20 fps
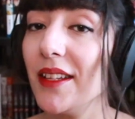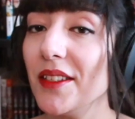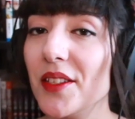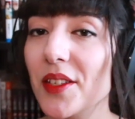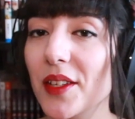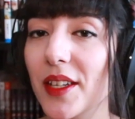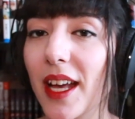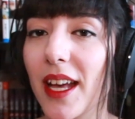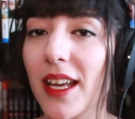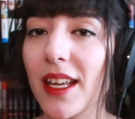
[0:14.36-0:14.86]
and
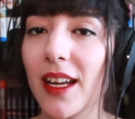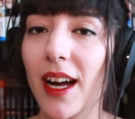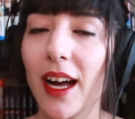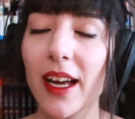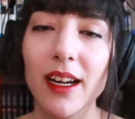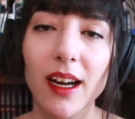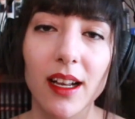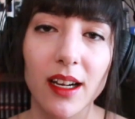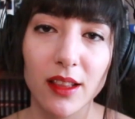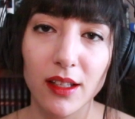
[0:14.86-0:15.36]
today
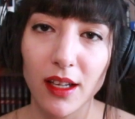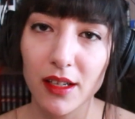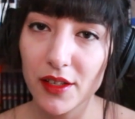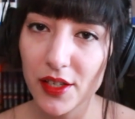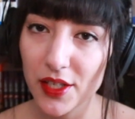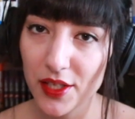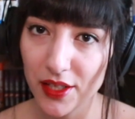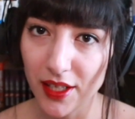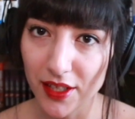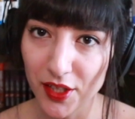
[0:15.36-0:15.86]
I got
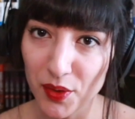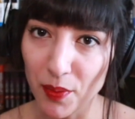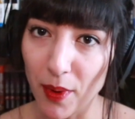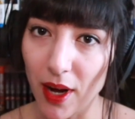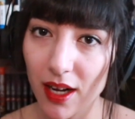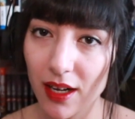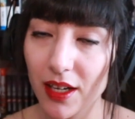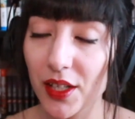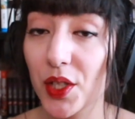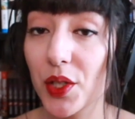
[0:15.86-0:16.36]
another such
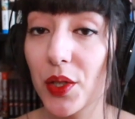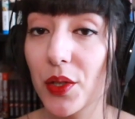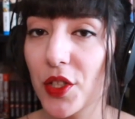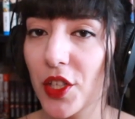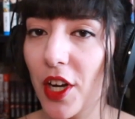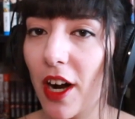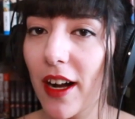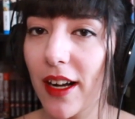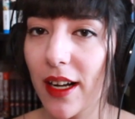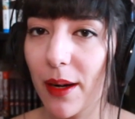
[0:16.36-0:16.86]
manga to
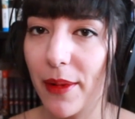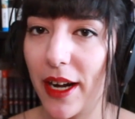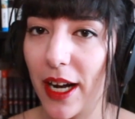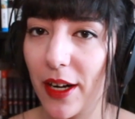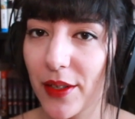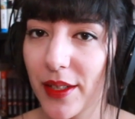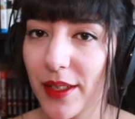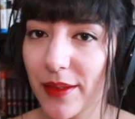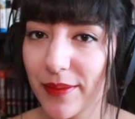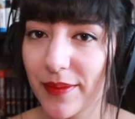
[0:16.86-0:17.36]
talk
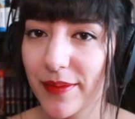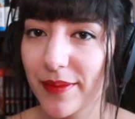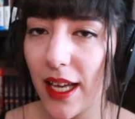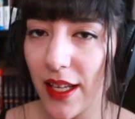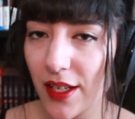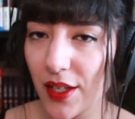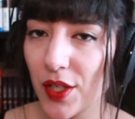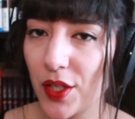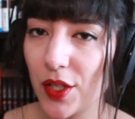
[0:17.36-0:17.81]
about. It